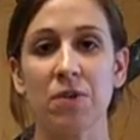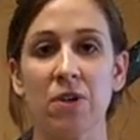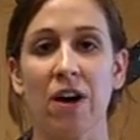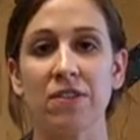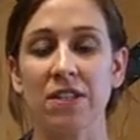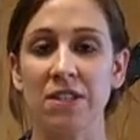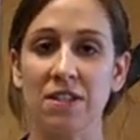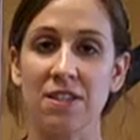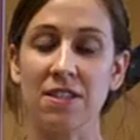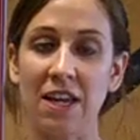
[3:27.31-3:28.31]
You have to
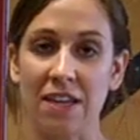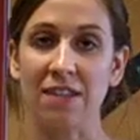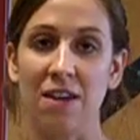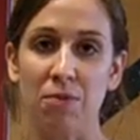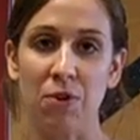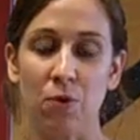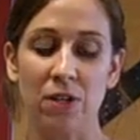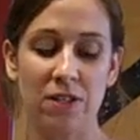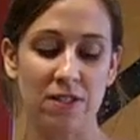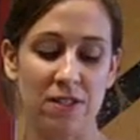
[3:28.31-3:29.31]
stain them in
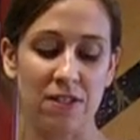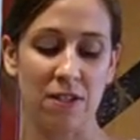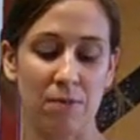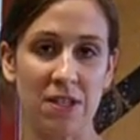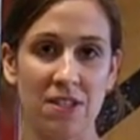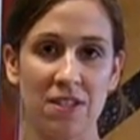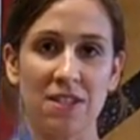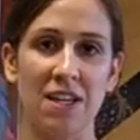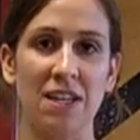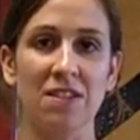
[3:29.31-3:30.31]
order to see them, and this
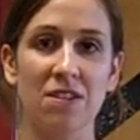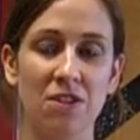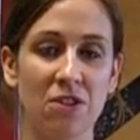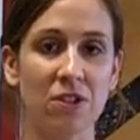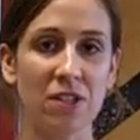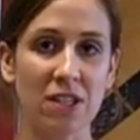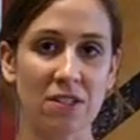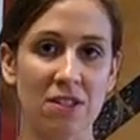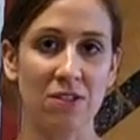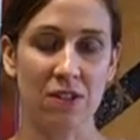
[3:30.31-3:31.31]
stains the
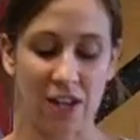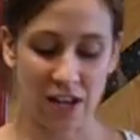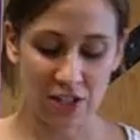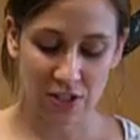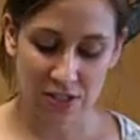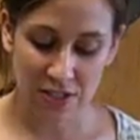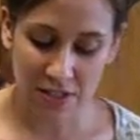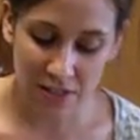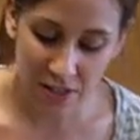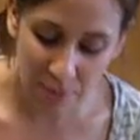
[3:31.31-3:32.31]
nucleus so you can actually
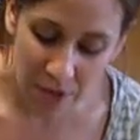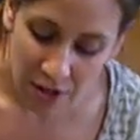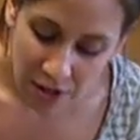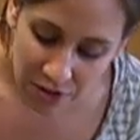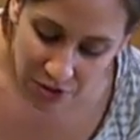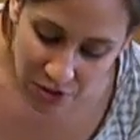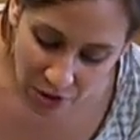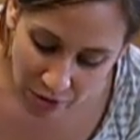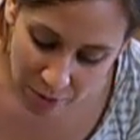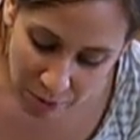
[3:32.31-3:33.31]
see them. They'll show
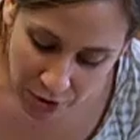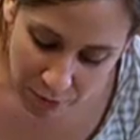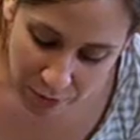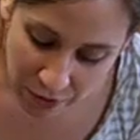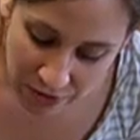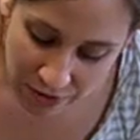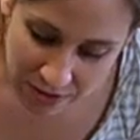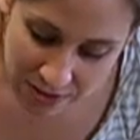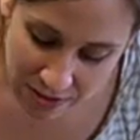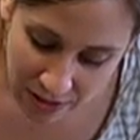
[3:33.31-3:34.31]
up purple under
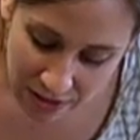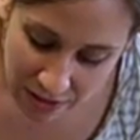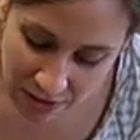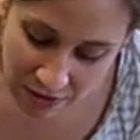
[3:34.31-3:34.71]
the slide.